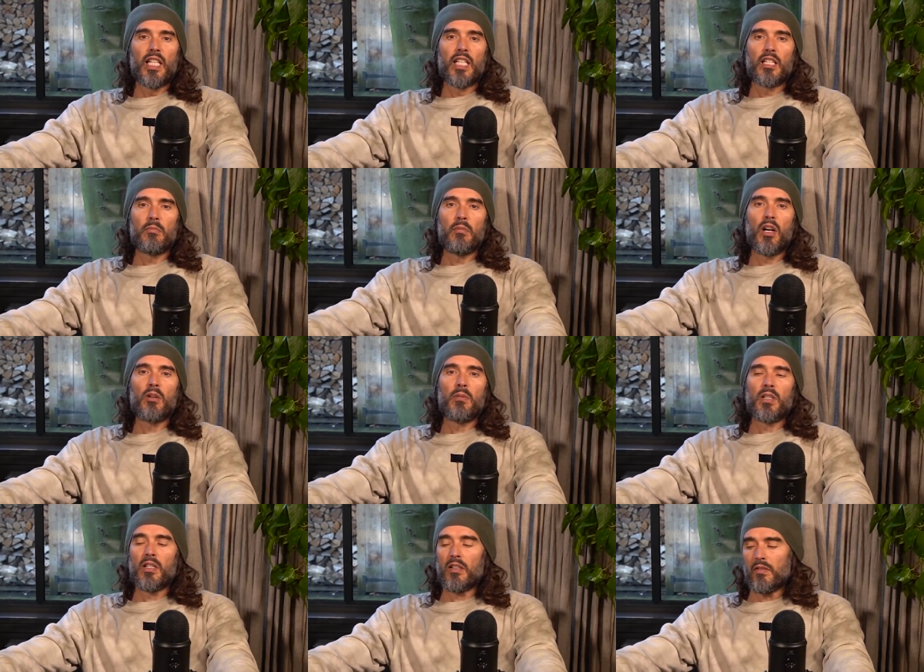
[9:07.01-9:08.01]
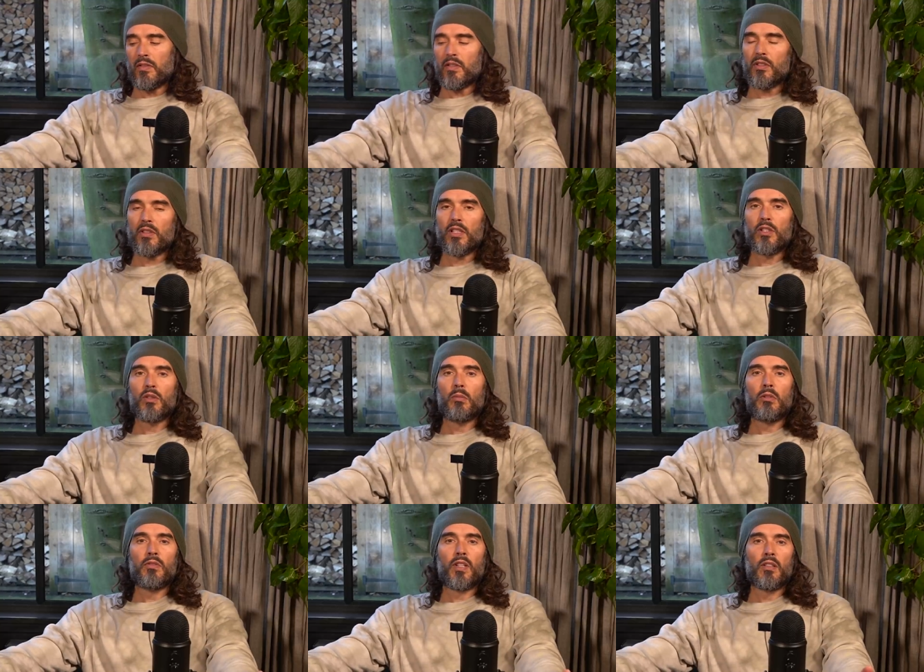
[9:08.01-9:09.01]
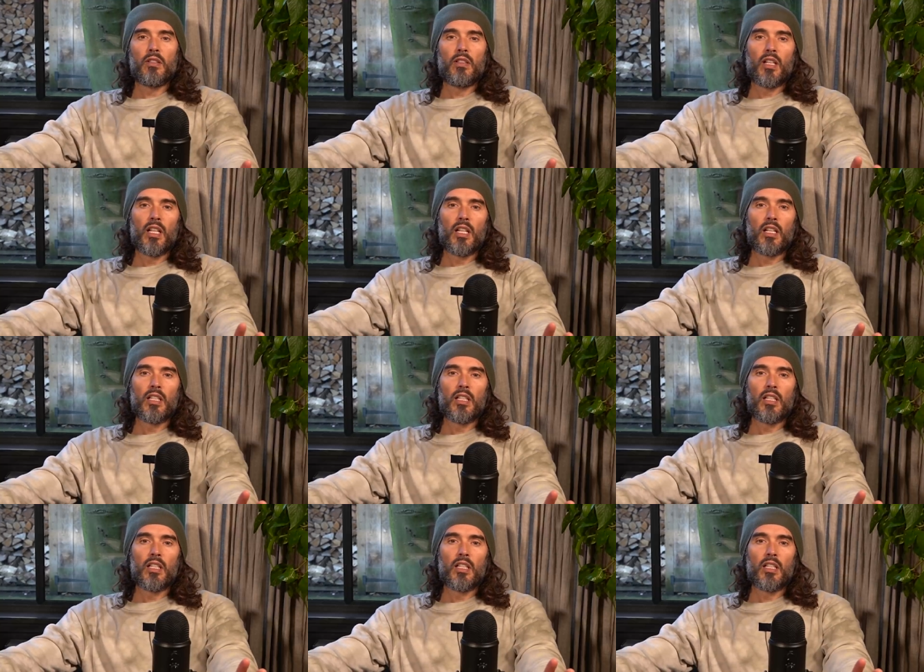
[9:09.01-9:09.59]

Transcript: is a moment of, sorry, I just dropped my phone, like,